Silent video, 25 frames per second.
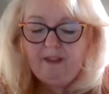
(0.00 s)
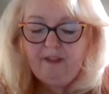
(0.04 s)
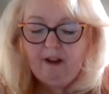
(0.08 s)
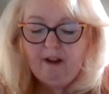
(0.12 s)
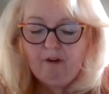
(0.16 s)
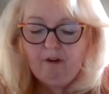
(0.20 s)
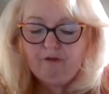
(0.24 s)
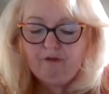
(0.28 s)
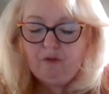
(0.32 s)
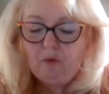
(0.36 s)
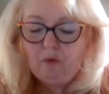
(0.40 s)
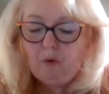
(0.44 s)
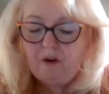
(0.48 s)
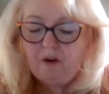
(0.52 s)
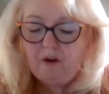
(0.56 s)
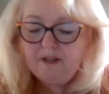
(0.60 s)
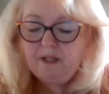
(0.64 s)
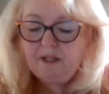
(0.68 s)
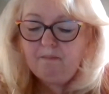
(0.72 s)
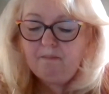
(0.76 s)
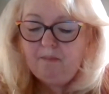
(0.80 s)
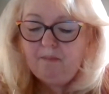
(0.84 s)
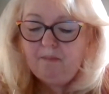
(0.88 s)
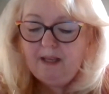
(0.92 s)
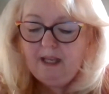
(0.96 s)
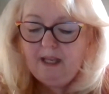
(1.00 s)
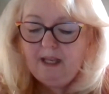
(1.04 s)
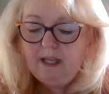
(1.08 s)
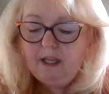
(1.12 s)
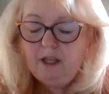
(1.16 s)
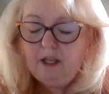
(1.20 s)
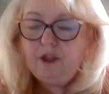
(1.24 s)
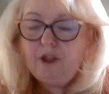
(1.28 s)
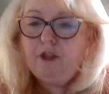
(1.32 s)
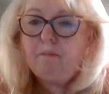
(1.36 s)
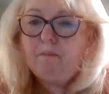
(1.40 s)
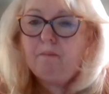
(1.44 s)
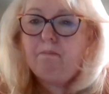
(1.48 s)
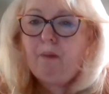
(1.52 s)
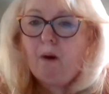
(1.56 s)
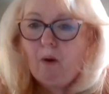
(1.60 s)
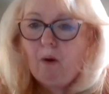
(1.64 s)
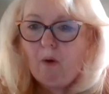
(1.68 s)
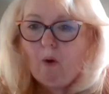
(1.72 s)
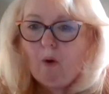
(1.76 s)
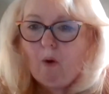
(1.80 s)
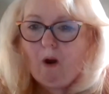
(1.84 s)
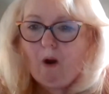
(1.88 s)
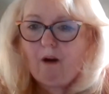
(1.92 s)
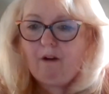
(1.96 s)
Therefore, to me, the
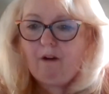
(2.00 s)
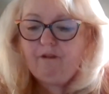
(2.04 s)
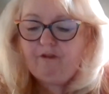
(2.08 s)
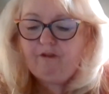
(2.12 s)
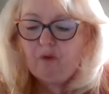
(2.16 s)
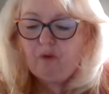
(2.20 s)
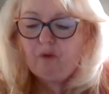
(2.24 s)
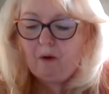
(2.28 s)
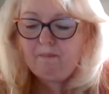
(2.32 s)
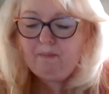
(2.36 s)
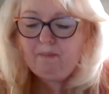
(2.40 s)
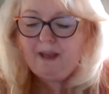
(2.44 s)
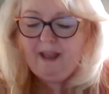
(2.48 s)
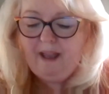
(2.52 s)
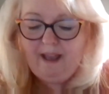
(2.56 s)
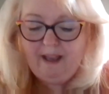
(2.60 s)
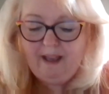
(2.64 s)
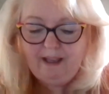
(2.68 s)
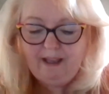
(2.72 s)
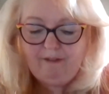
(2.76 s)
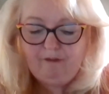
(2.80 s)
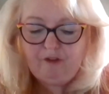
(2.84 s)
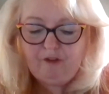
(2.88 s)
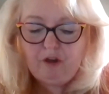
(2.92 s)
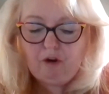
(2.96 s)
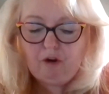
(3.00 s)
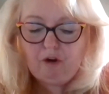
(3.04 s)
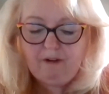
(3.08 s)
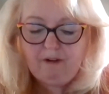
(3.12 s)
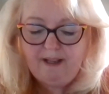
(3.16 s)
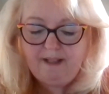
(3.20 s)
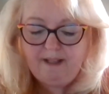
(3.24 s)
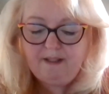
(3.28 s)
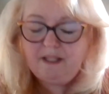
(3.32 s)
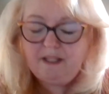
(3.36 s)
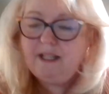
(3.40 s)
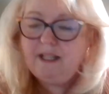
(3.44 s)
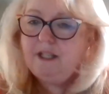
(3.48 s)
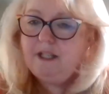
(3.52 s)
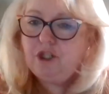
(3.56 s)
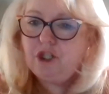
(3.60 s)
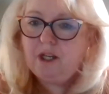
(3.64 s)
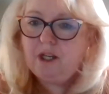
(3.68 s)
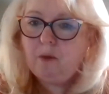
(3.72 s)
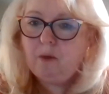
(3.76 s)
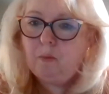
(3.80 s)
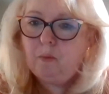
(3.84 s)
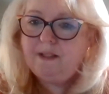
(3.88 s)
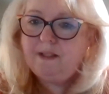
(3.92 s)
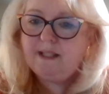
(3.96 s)
bar for behavior and
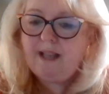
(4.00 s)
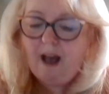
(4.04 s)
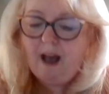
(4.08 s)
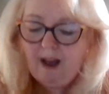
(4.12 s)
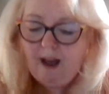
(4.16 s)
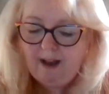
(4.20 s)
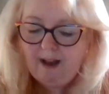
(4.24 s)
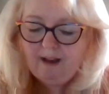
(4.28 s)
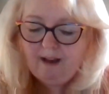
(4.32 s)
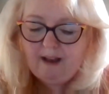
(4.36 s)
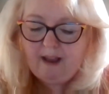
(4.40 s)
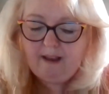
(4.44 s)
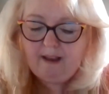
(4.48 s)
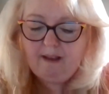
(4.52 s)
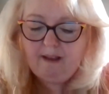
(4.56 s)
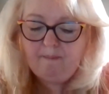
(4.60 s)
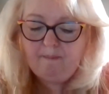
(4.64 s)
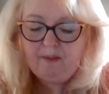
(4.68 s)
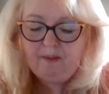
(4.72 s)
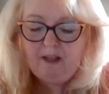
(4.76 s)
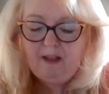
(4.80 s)
teaching was high.